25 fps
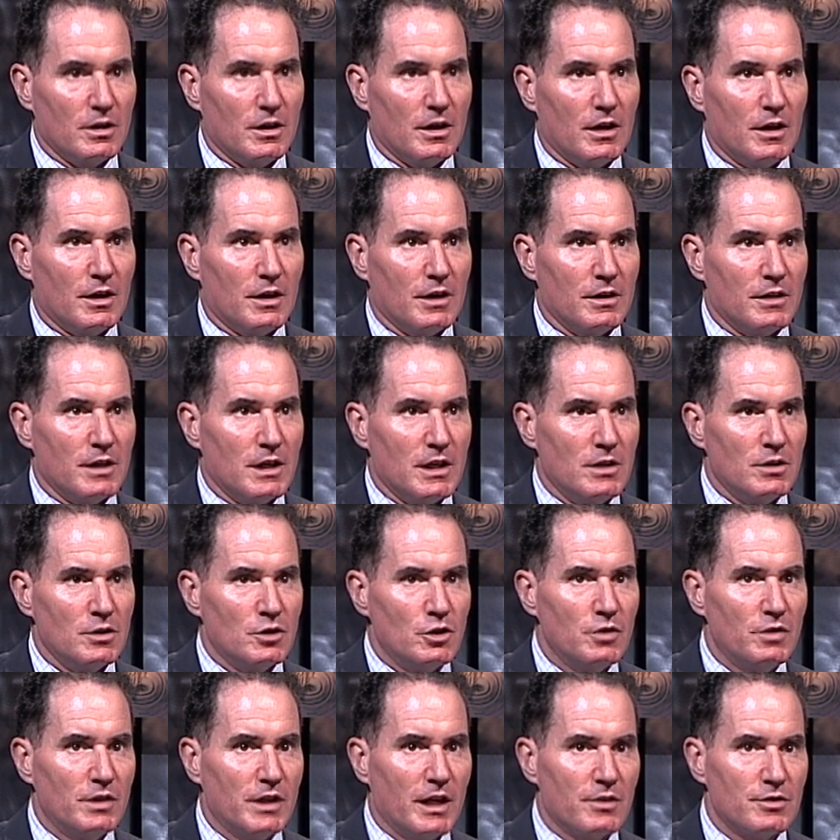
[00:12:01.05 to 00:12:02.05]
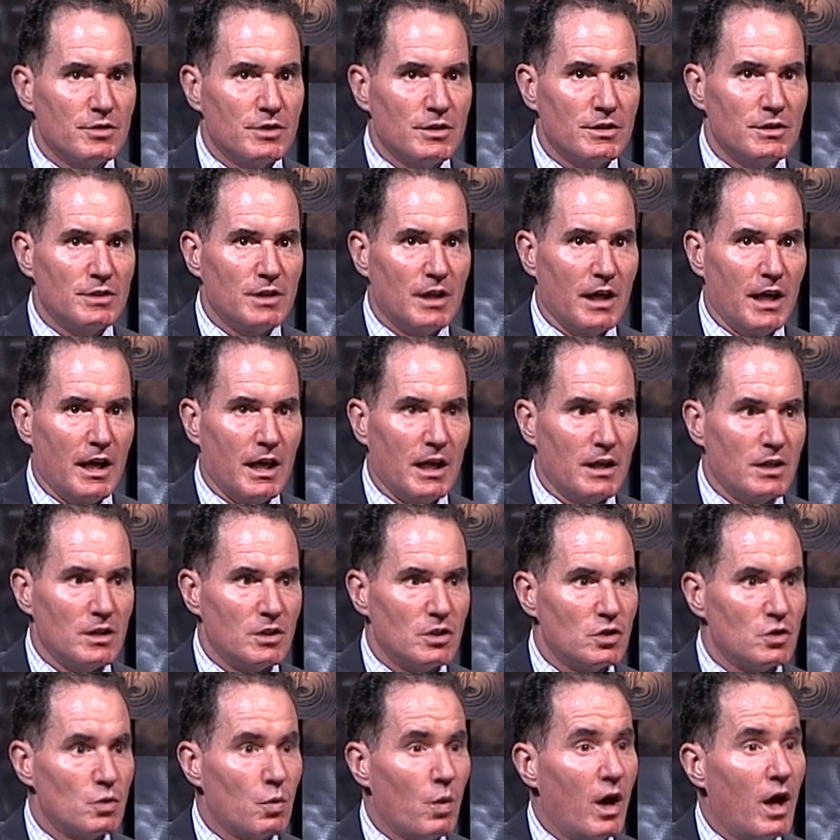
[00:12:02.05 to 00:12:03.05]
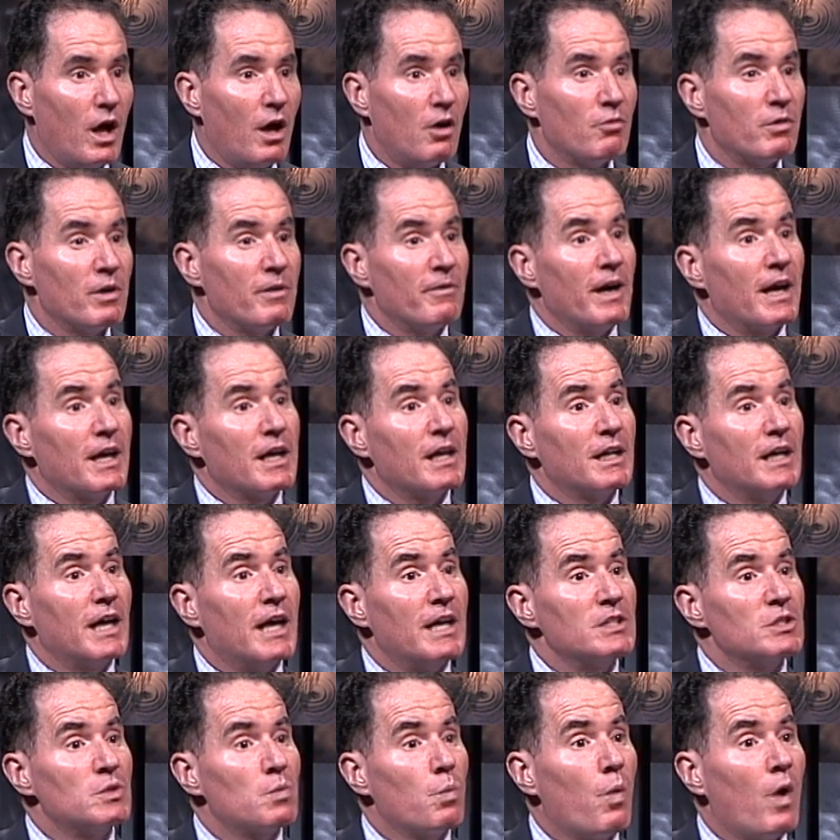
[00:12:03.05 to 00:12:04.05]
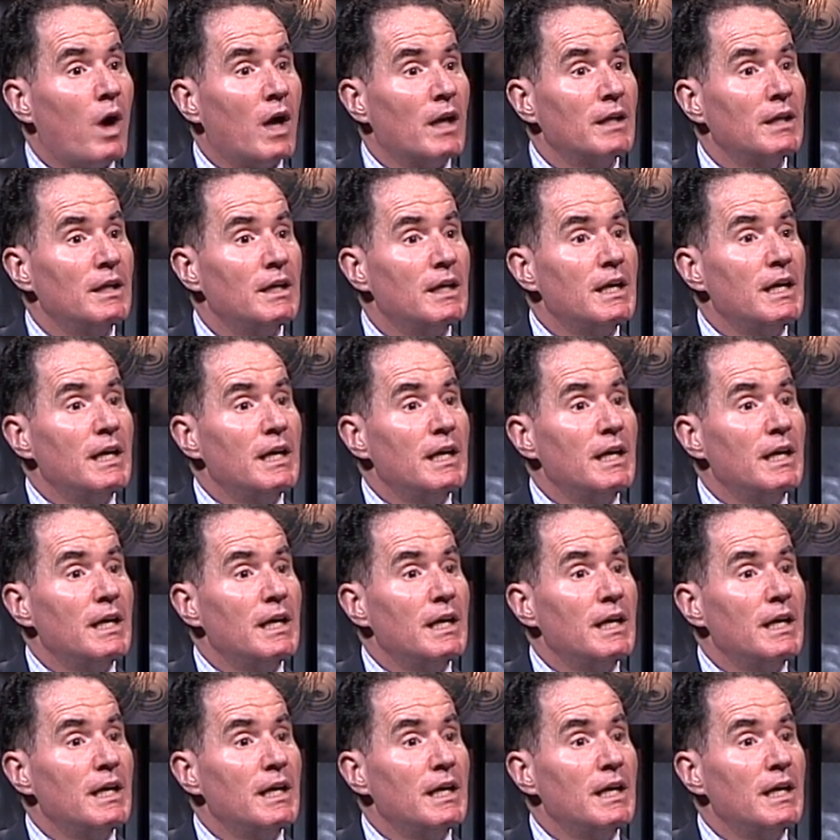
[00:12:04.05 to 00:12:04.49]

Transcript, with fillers: uh, in two thousand twelve, we recognized one